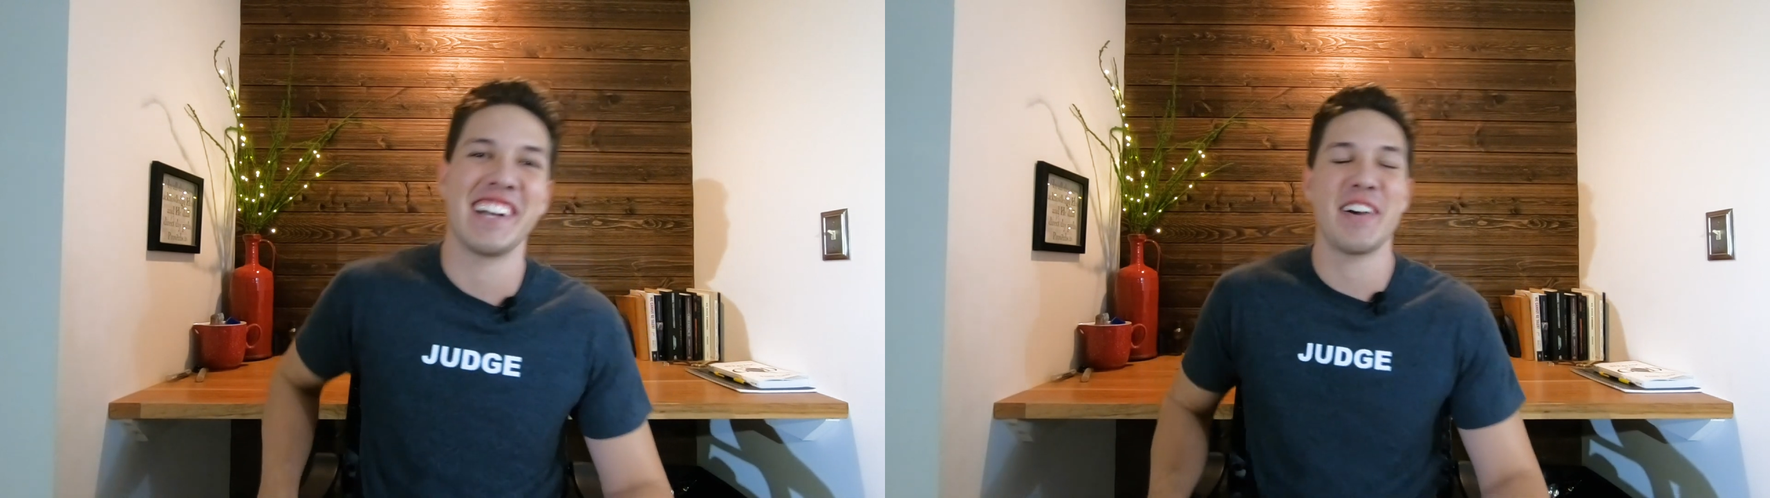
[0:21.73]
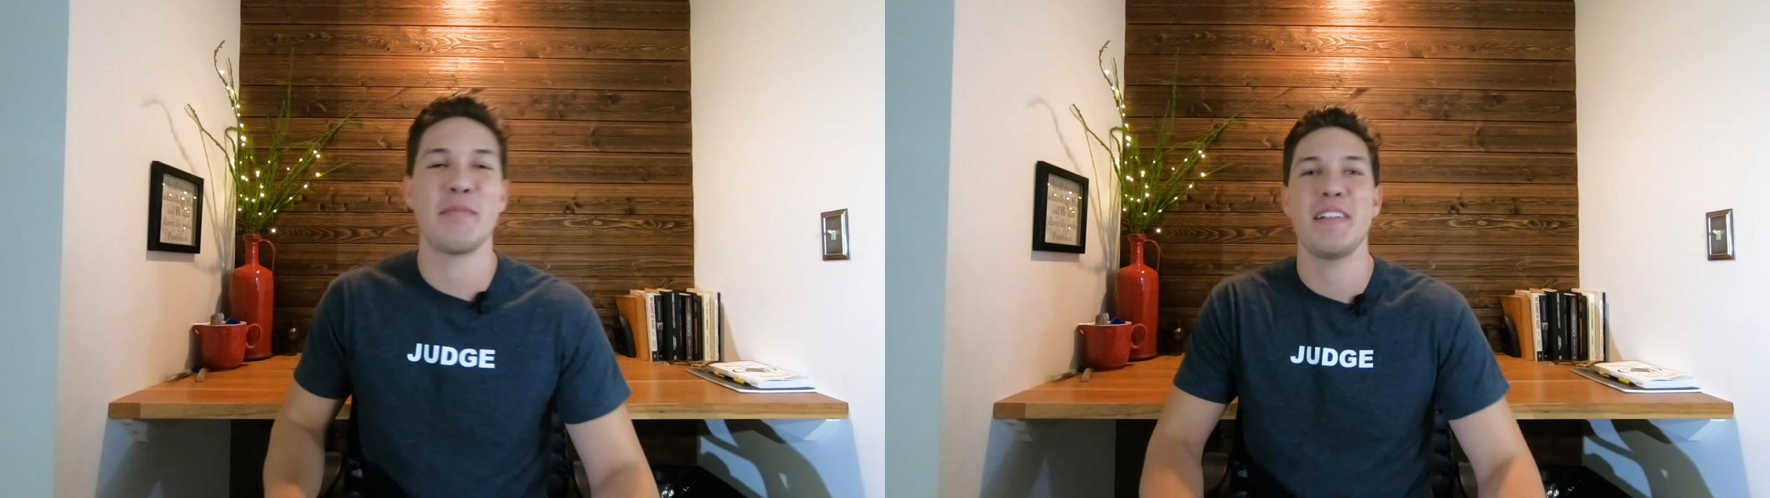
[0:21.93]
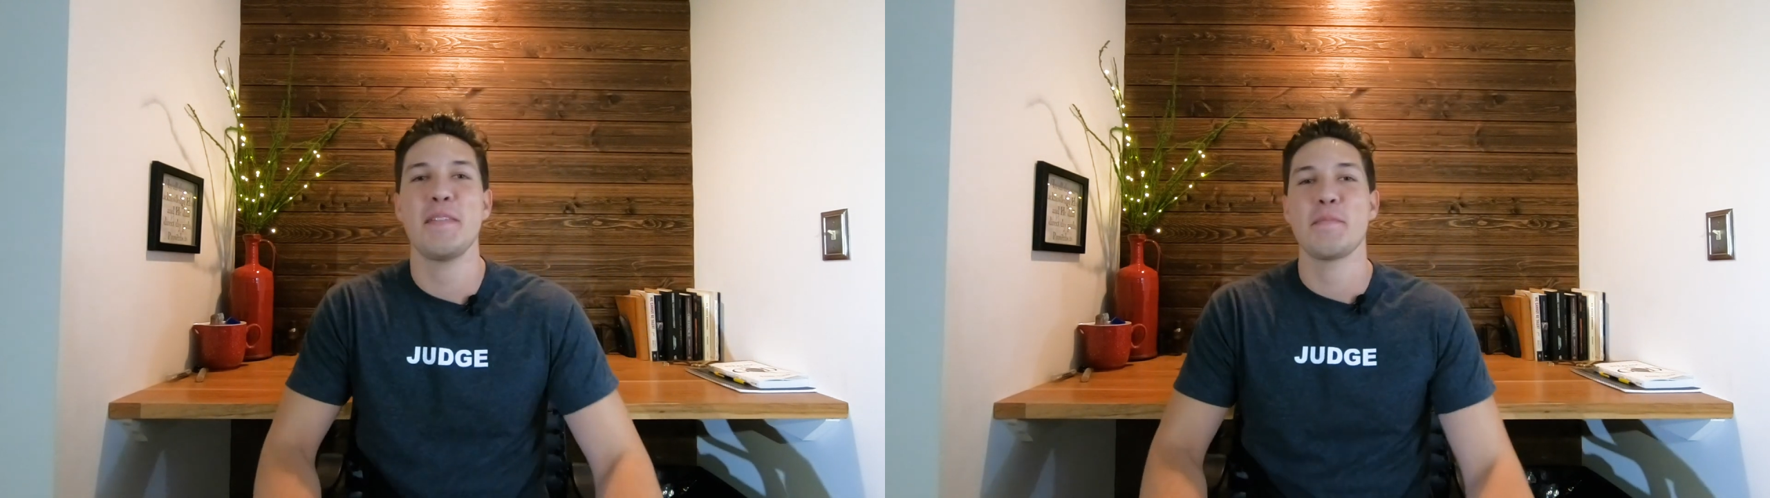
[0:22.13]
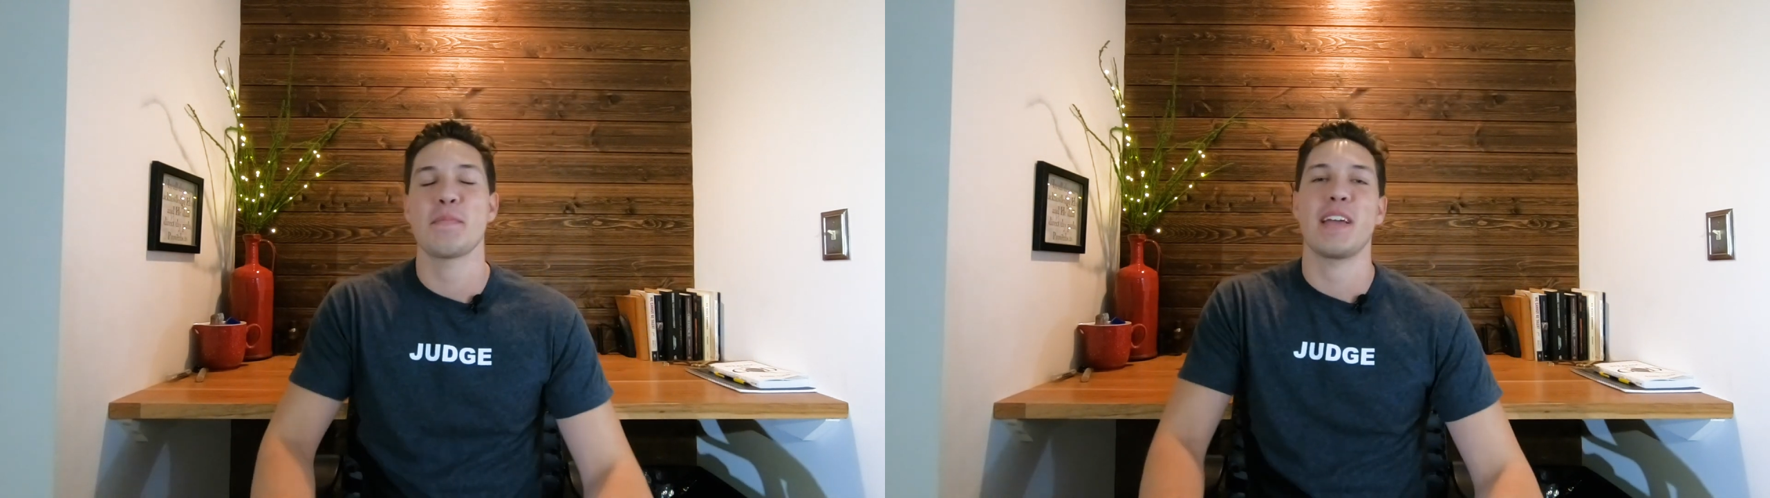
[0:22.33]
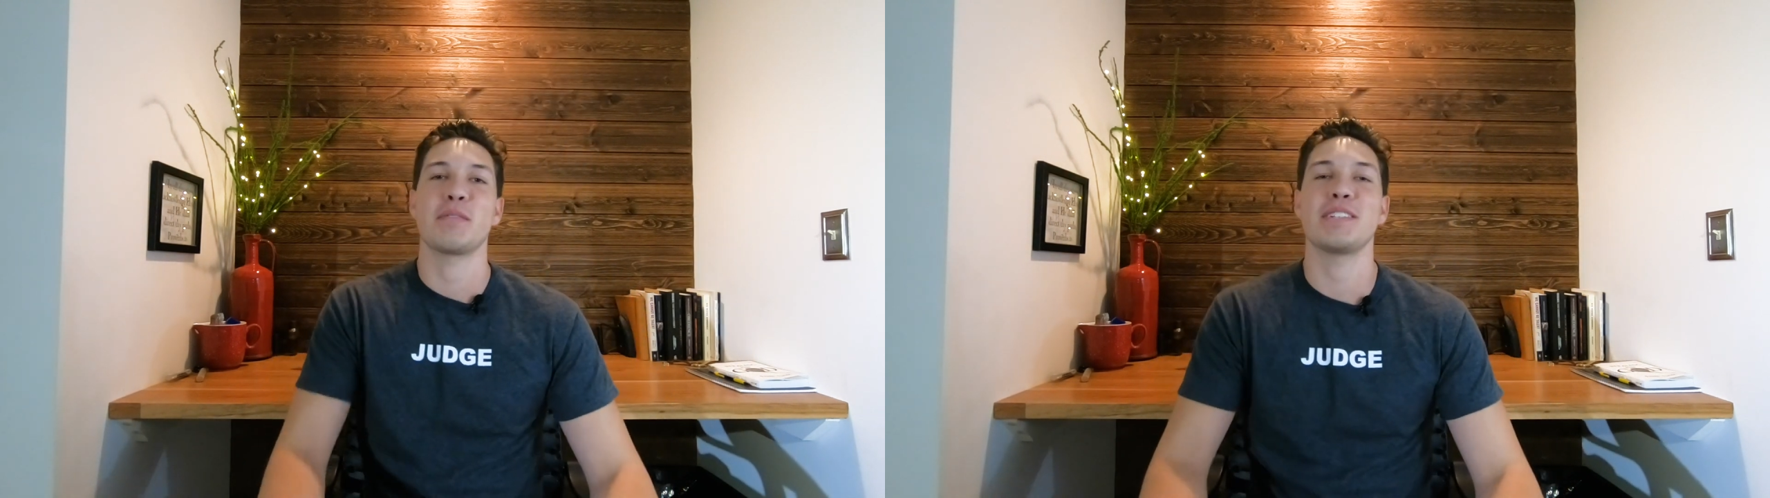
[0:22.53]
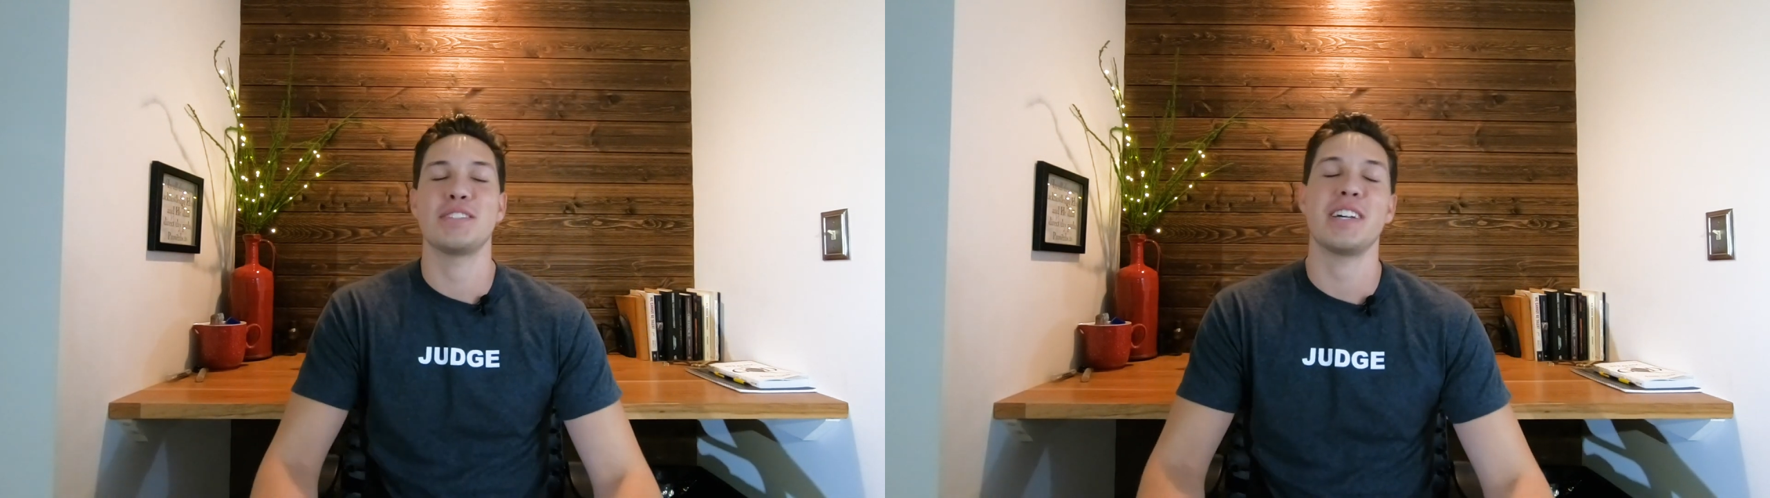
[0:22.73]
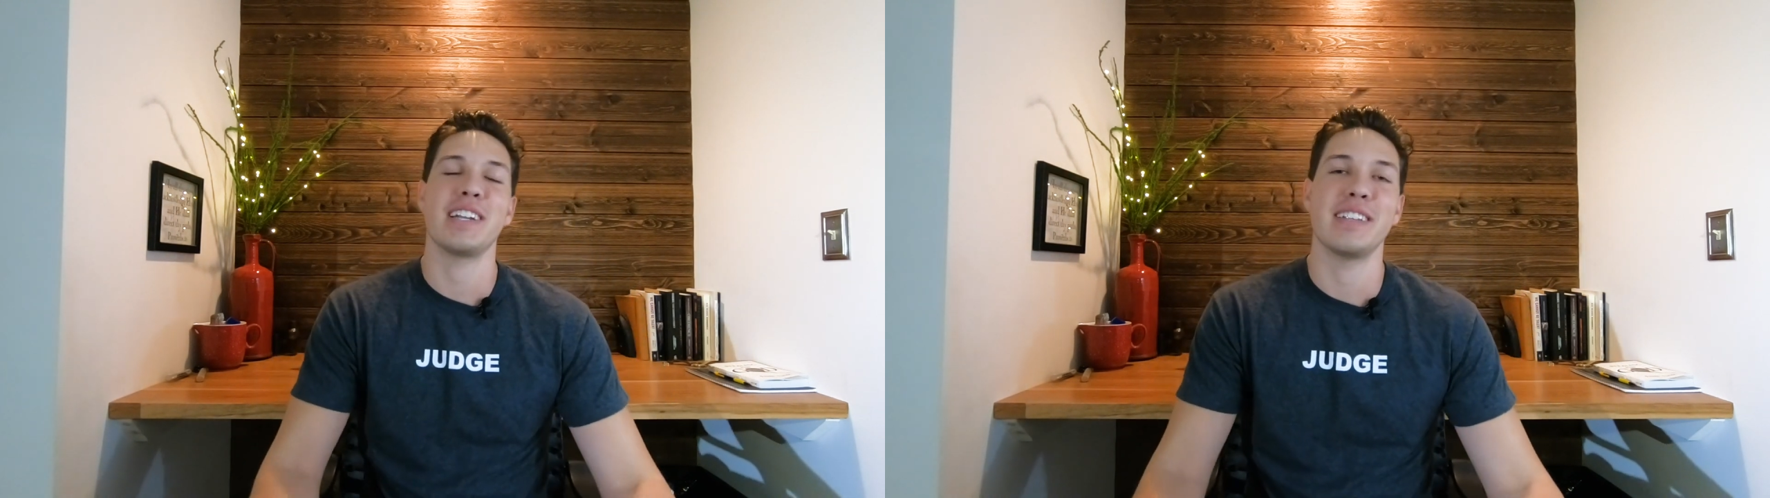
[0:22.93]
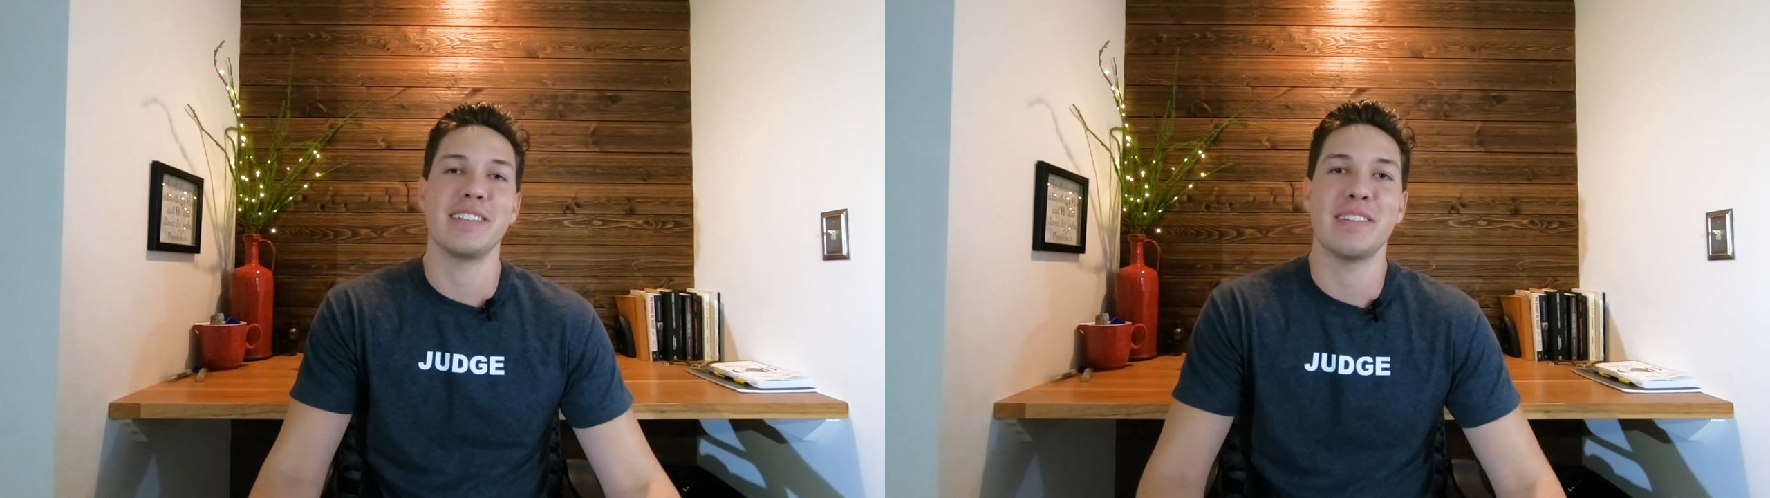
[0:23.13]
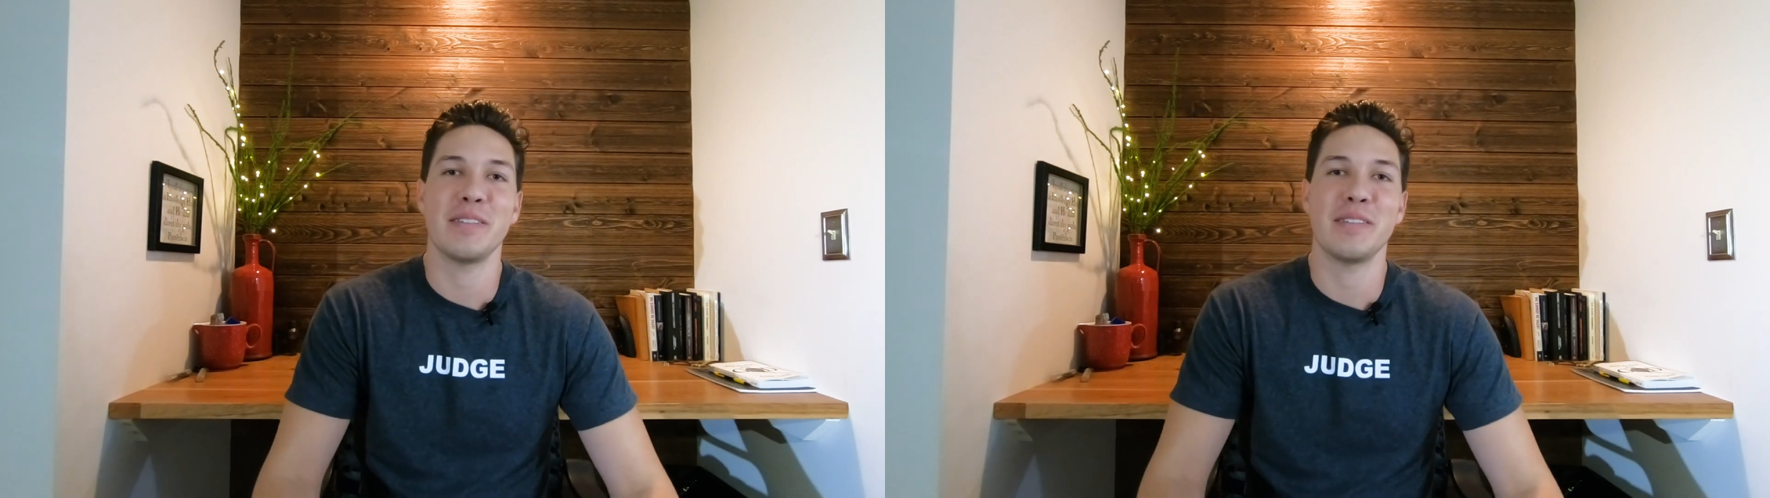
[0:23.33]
I'm gonna try to